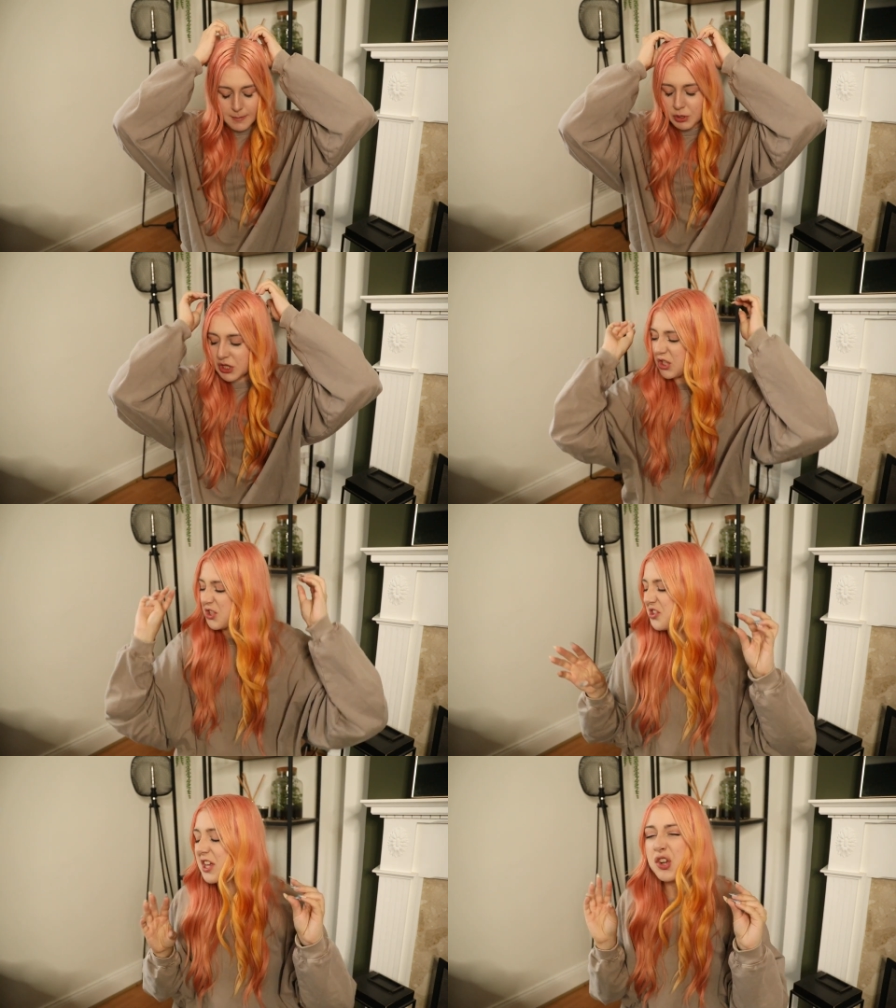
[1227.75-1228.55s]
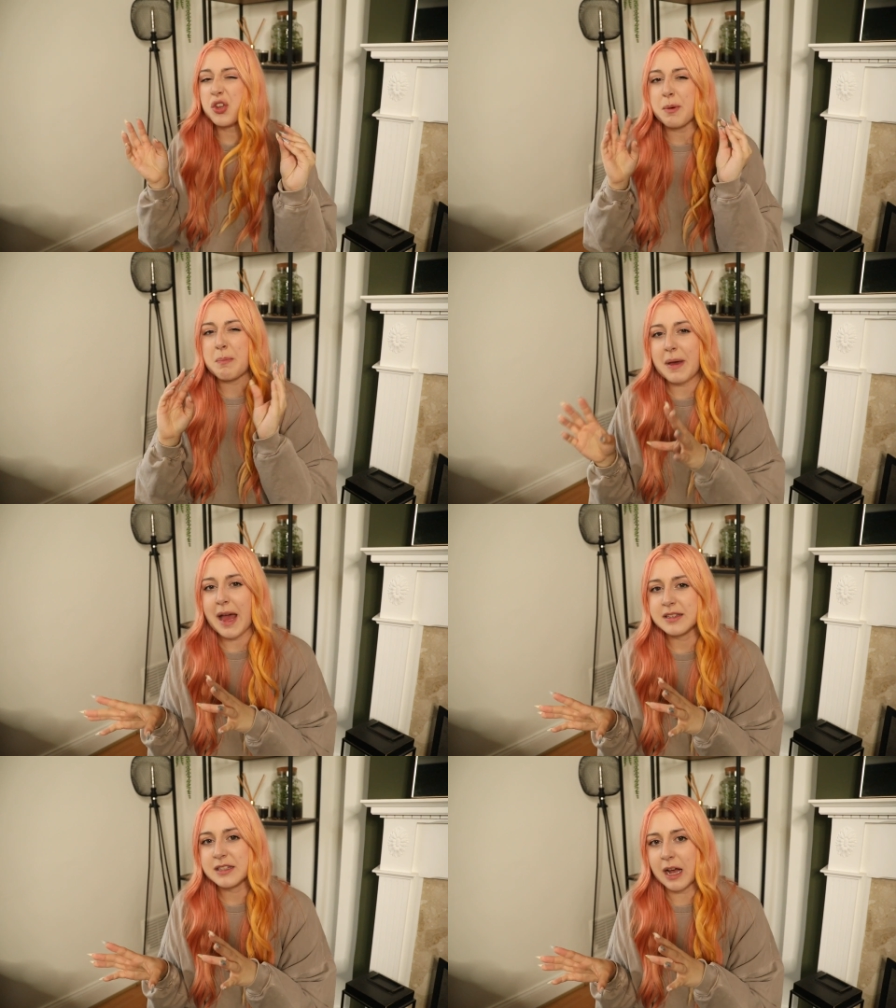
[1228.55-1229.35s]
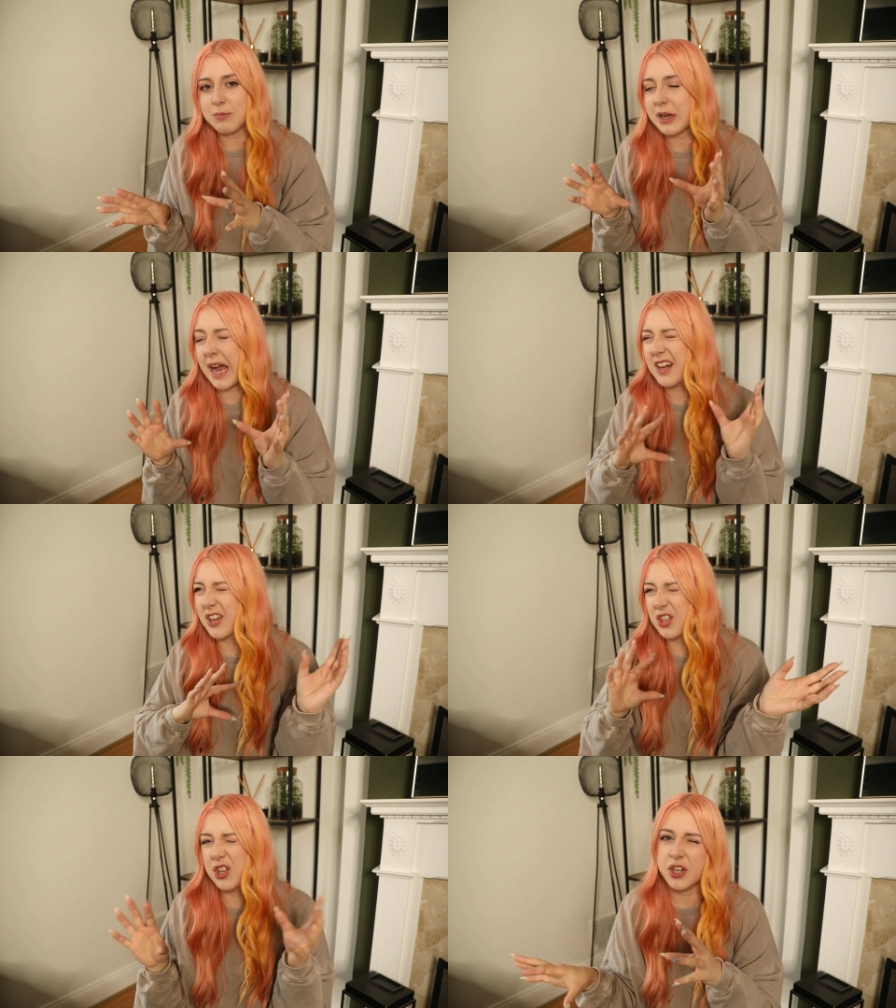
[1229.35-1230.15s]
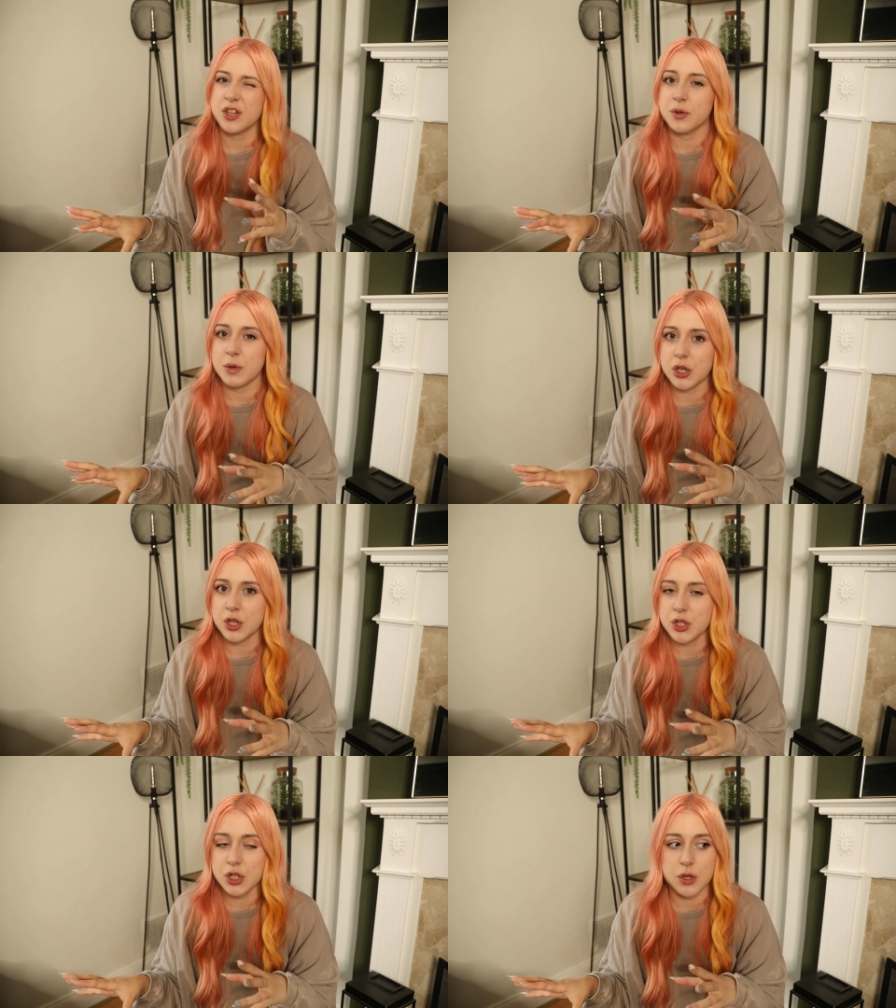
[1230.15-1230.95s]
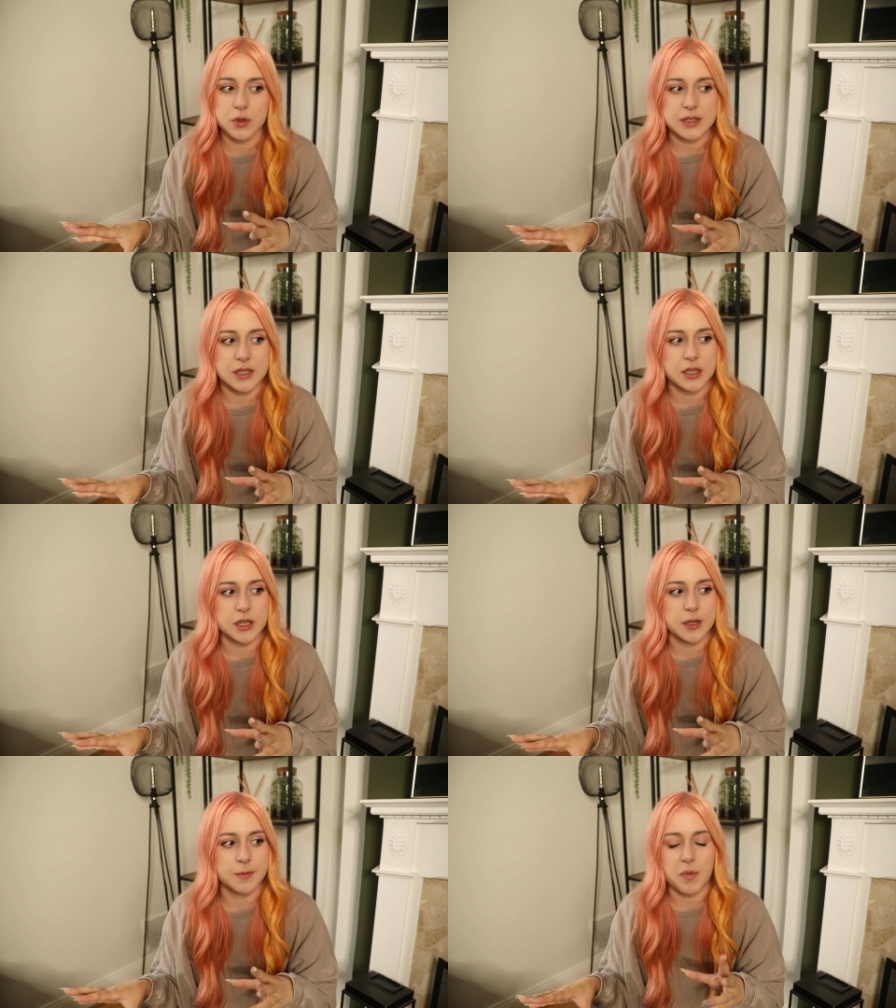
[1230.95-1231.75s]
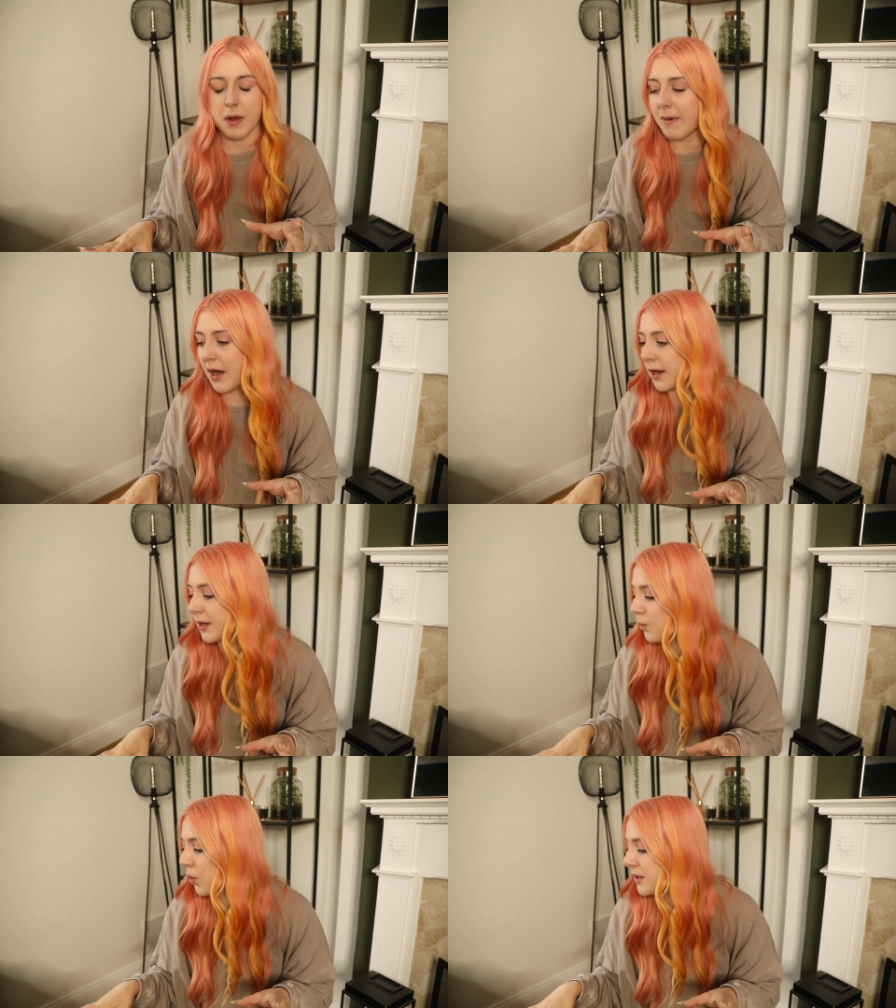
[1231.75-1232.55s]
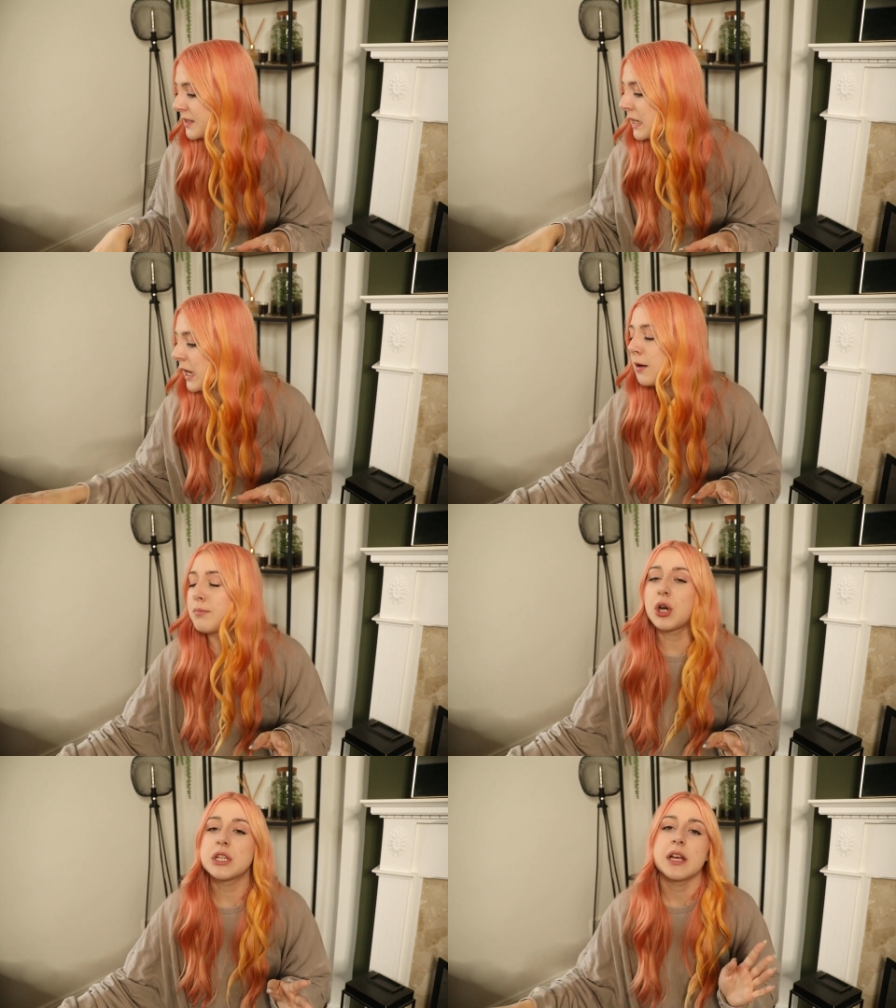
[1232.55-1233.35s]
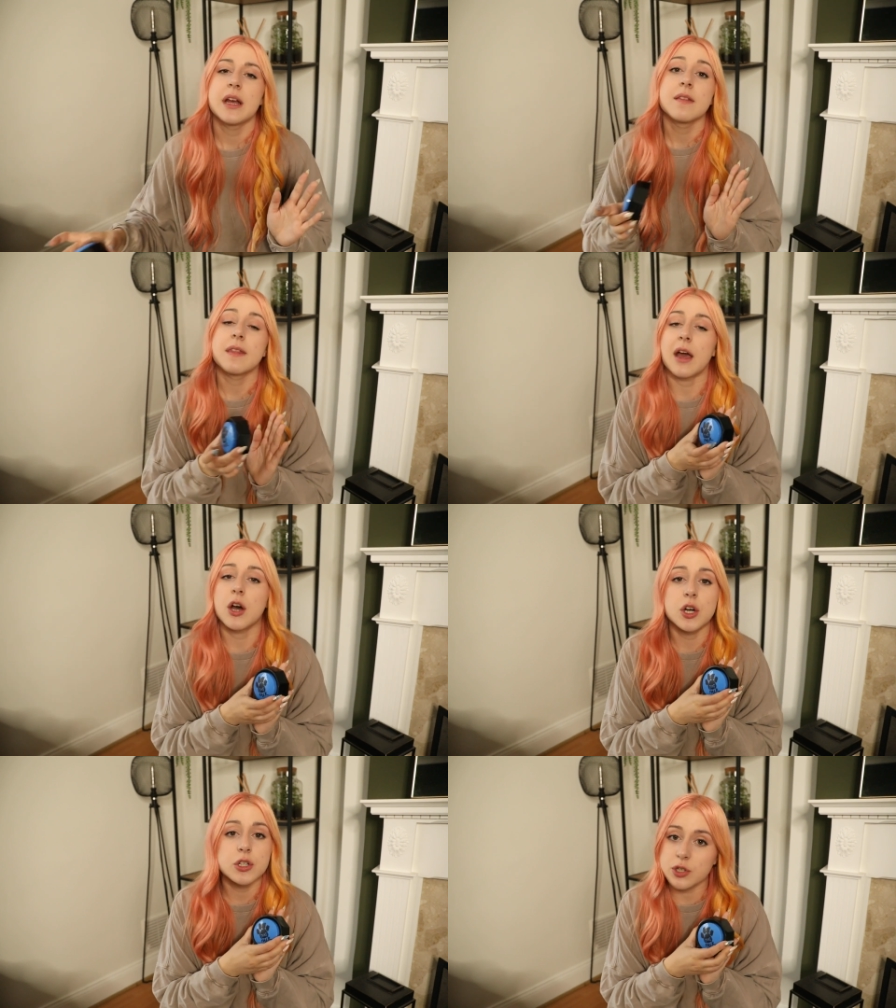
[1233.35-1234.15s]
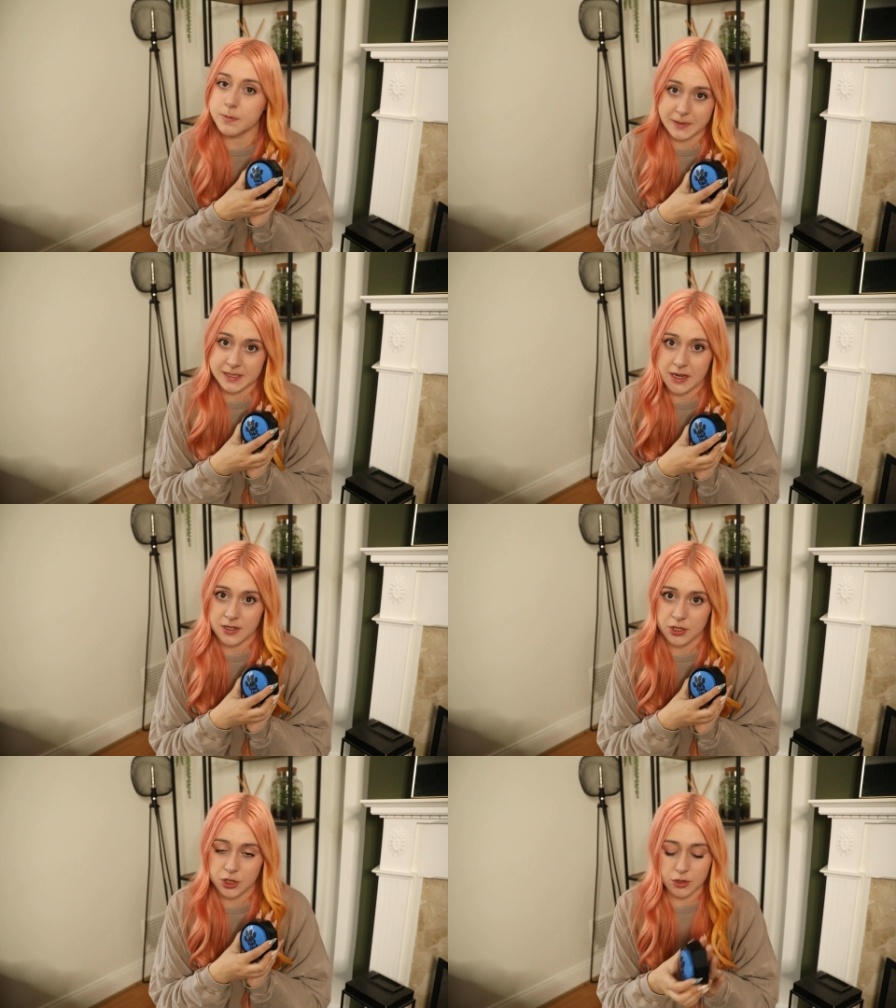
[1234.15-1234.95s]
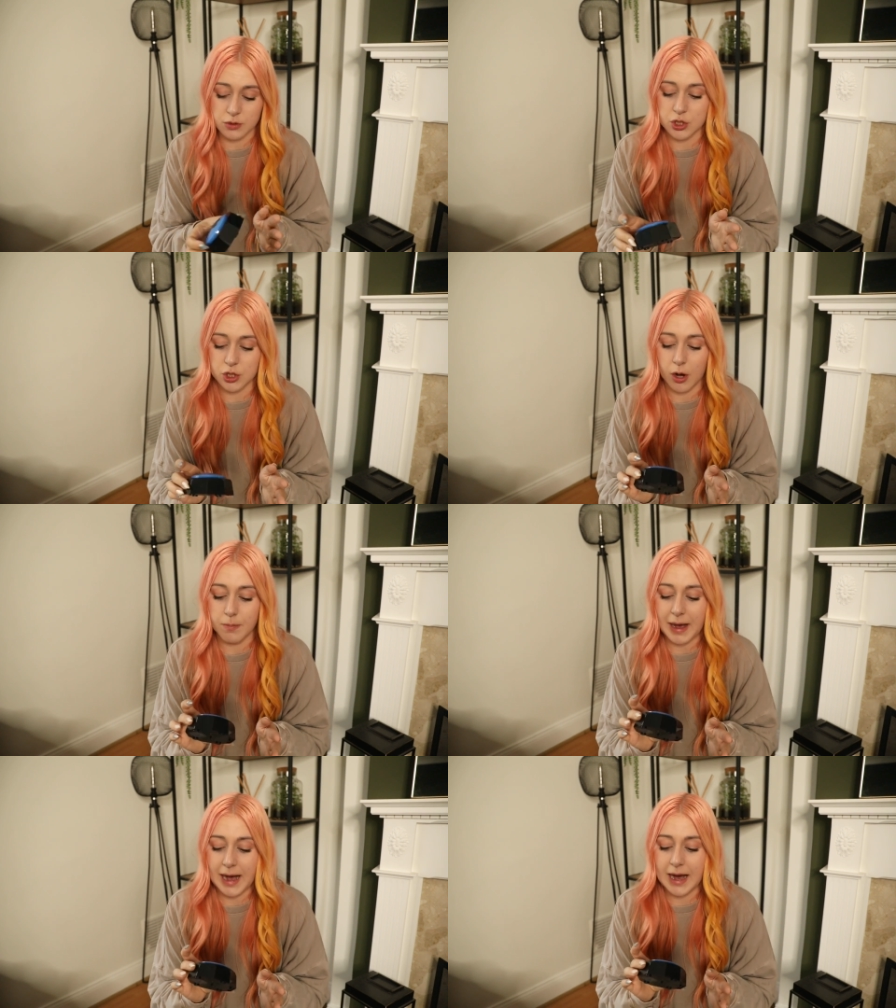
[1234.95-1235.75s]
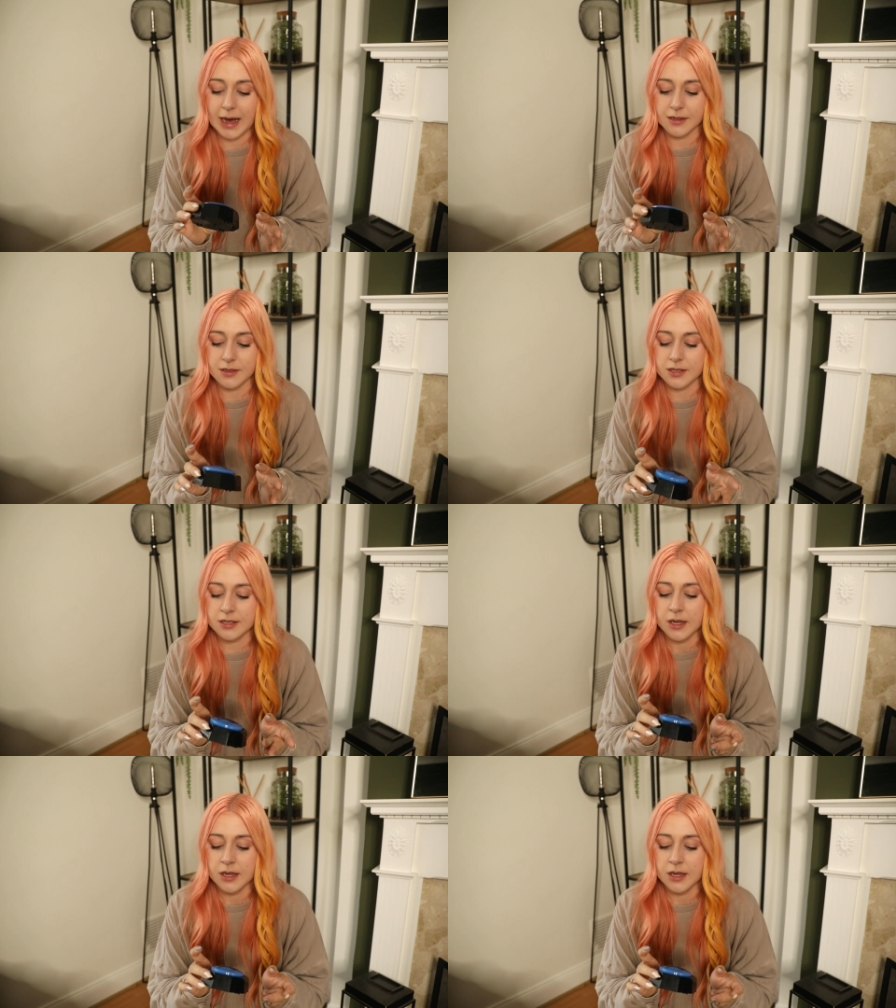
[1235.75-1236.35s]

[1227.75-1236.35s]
But they're not the best. I'm kind of gutted that we couldn't use the American ones, but they 100% do the job, and